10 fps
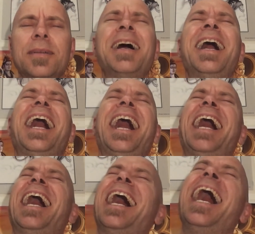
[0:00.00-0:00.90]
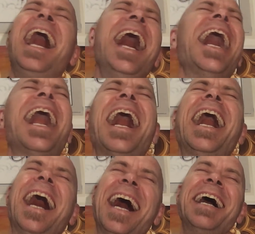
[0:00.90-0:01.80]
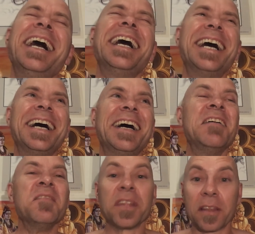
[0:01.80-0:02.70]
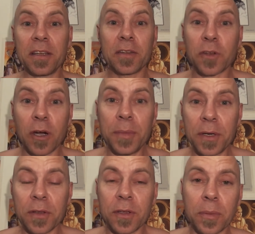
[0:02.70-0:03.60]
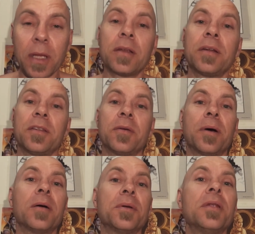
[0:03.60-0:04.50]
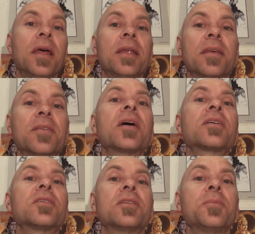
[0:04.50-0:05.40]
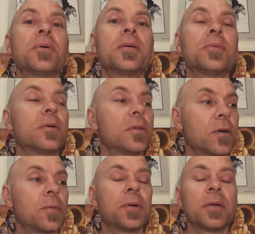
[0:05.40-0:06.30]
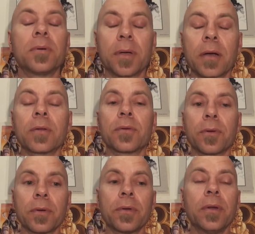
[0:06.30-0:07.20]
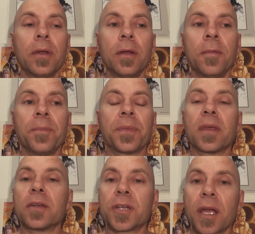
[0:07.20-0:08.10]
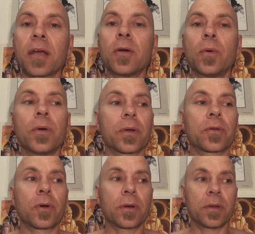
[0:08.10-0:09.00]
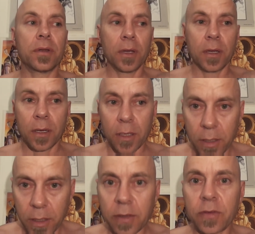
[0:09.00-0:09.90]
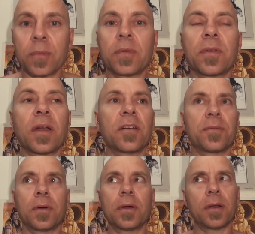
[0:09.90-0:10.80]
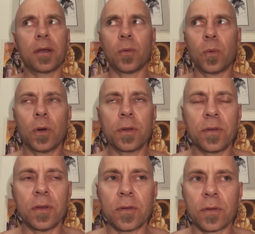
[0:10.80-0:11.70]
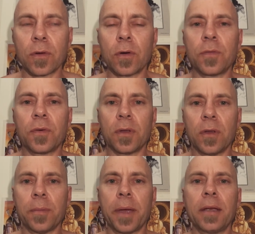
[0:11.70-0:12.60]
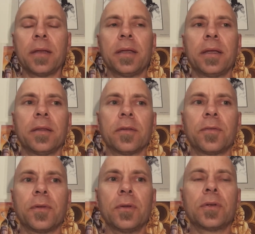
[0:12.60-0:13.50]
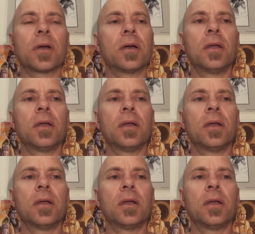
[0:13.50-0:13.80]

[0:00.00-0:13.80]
I think it's common on the planet at the moment. There's actually people, a lot of people going through their shadow work trying to clear some stuff. I don't know what's in store for humanity in the future.